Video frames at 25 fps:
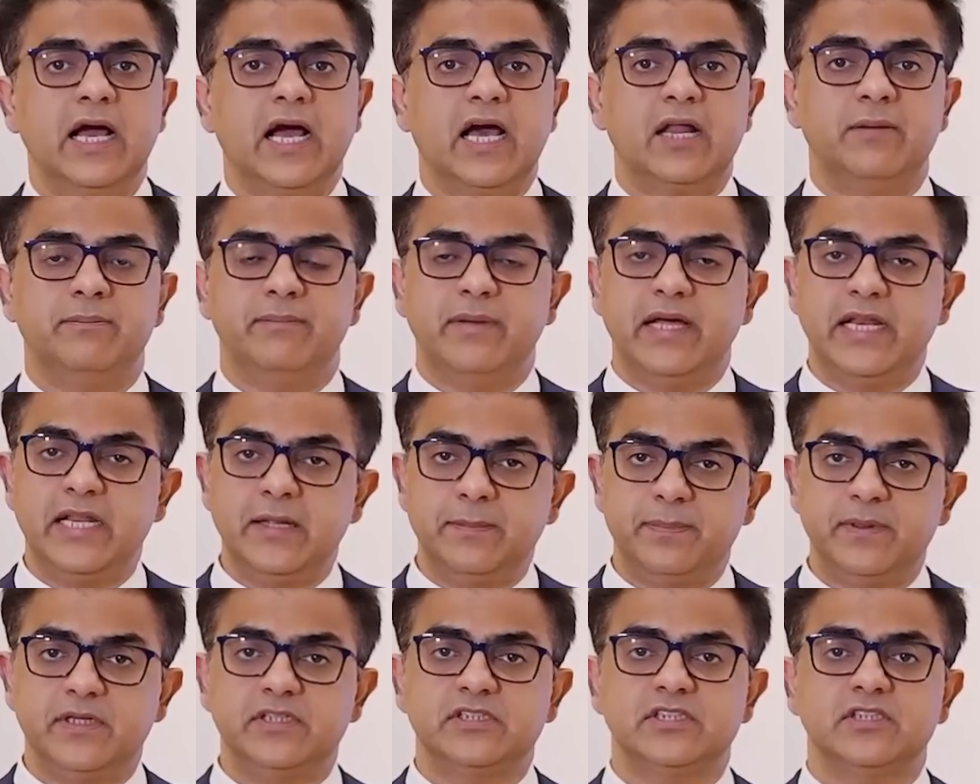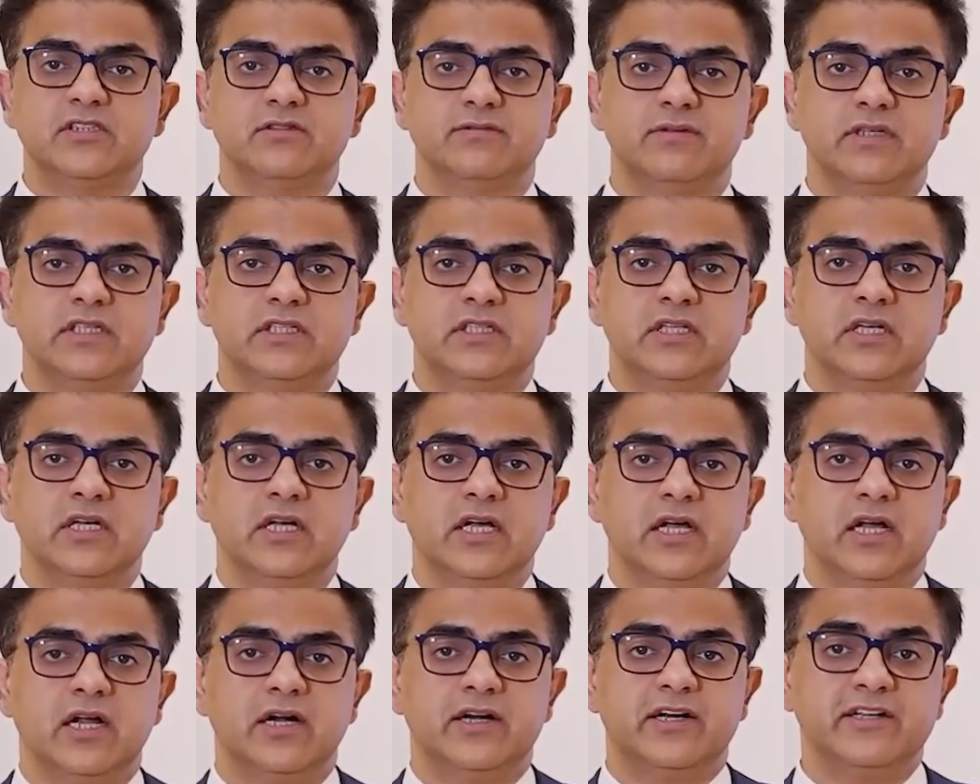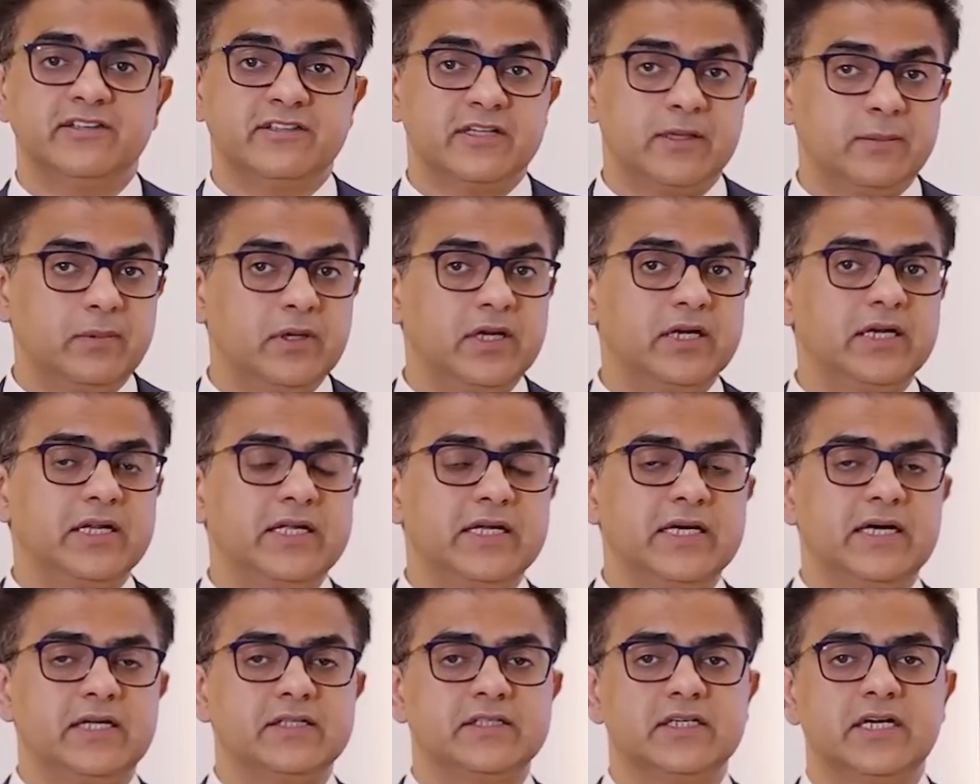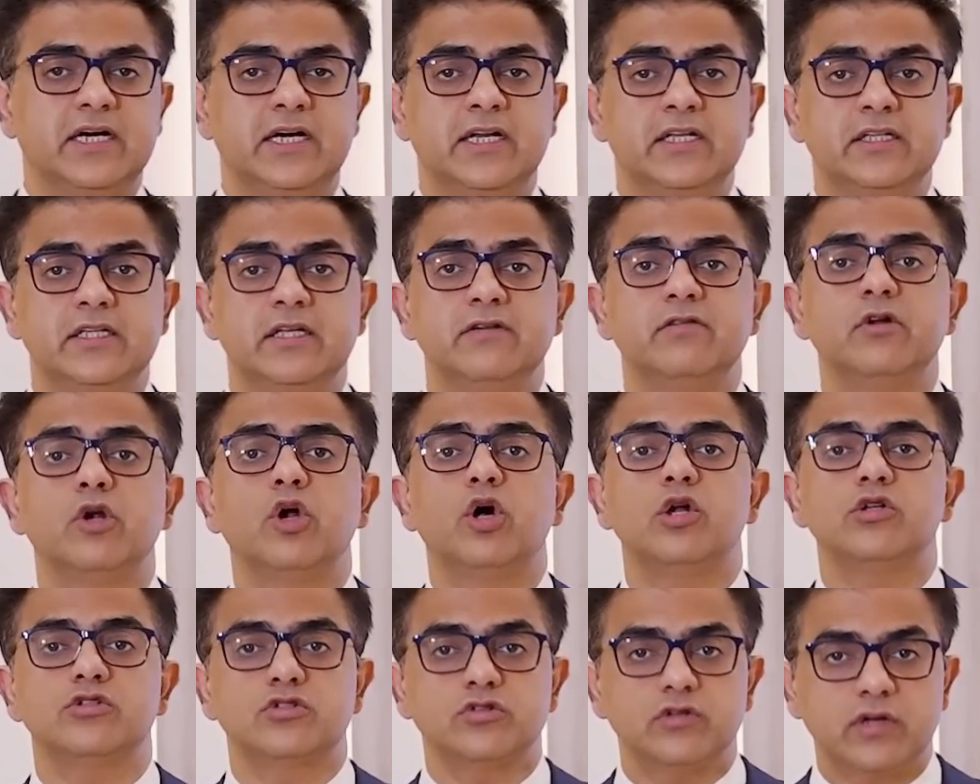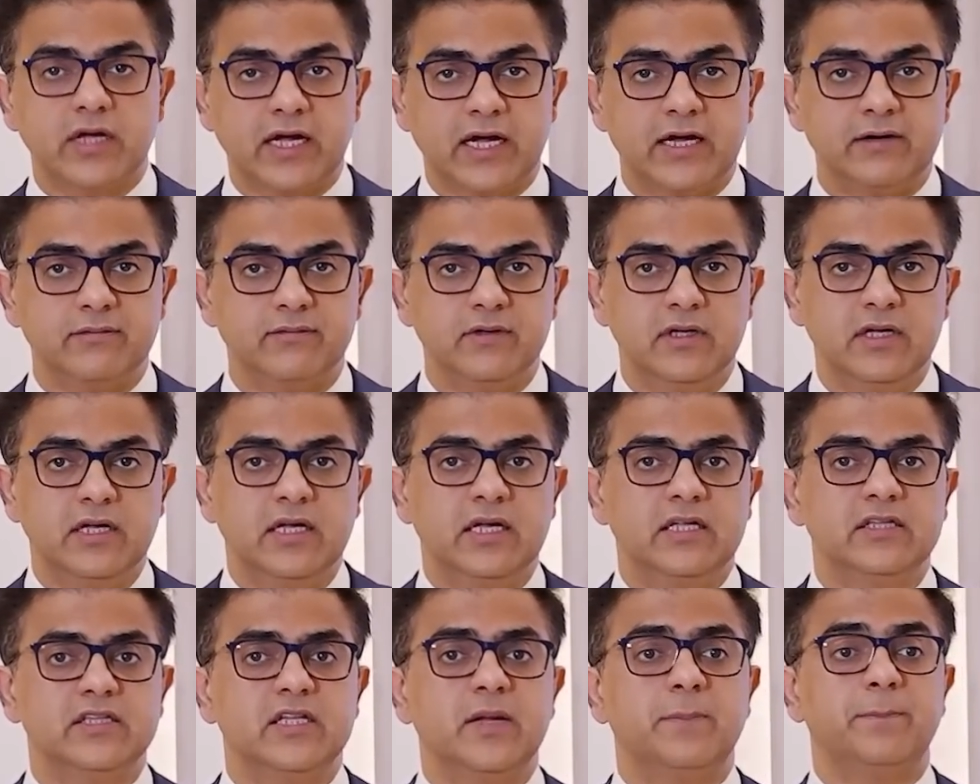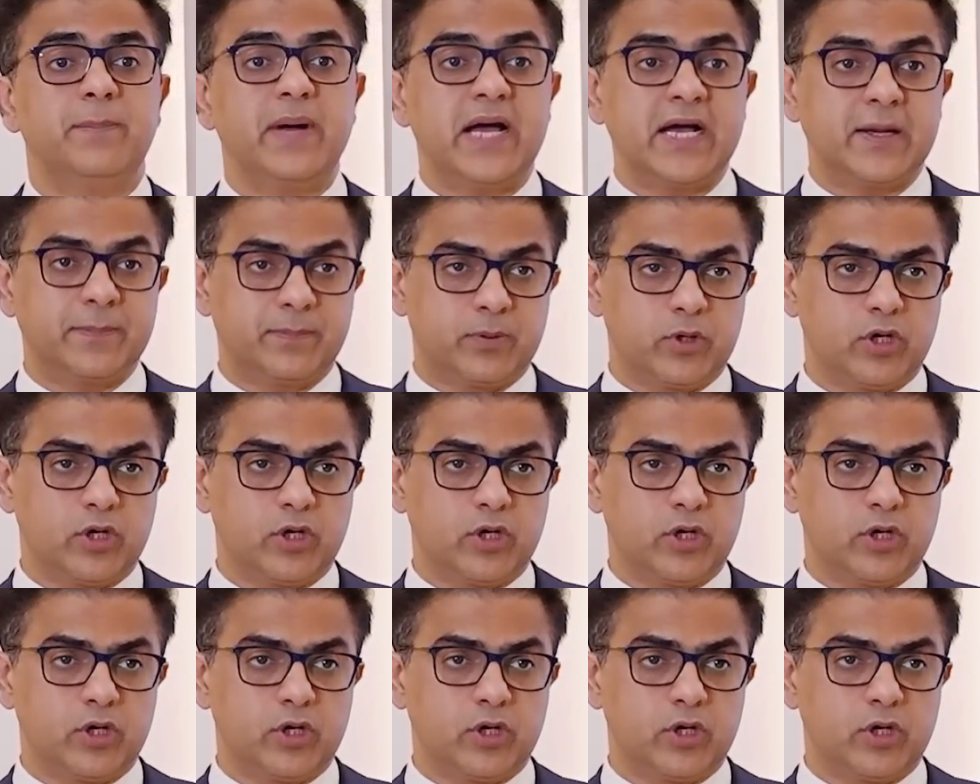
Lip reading: and many patients with disabling knee arthritis, they will also have the back